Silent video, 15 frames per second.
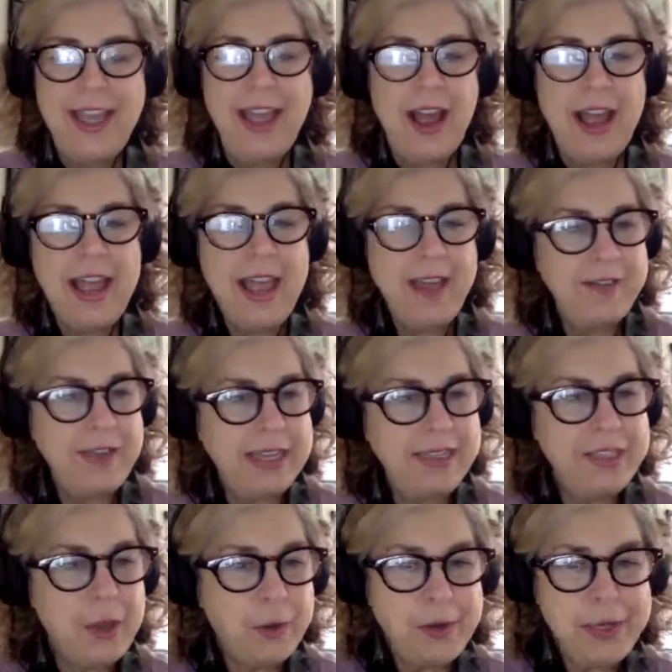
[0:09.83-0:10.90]
I have
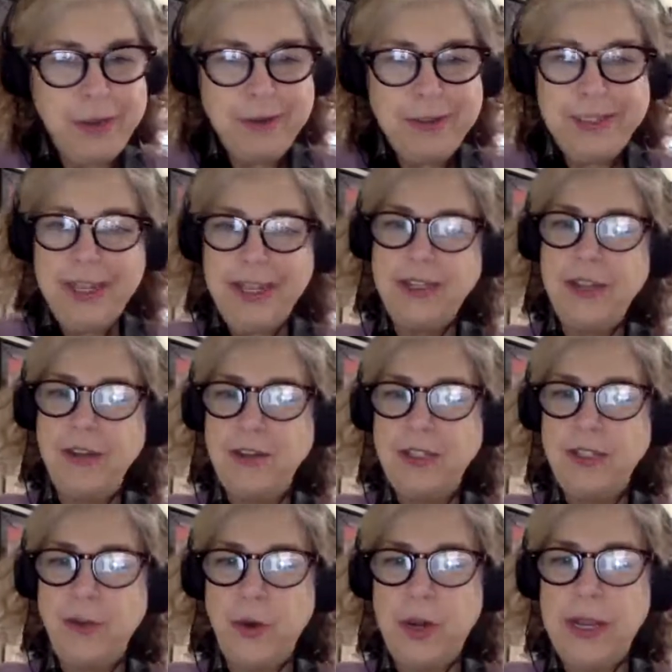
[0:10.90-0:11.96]
Antonio Santos
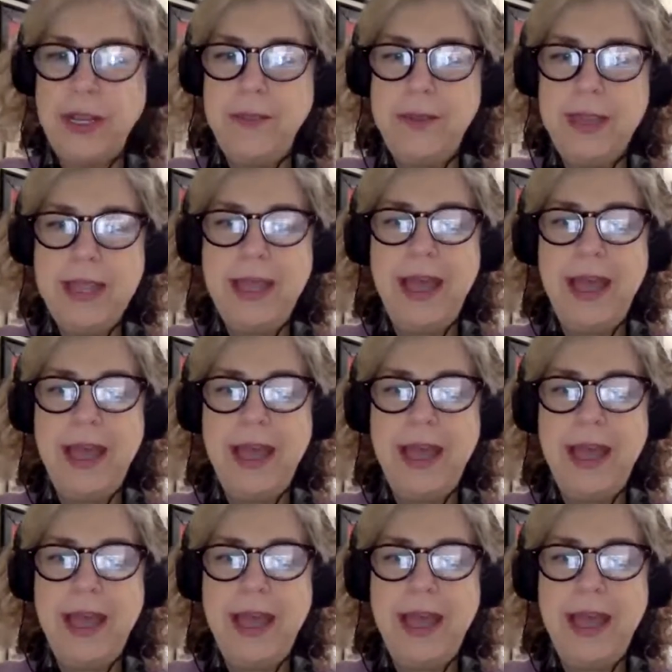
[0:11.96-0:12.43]
joining me,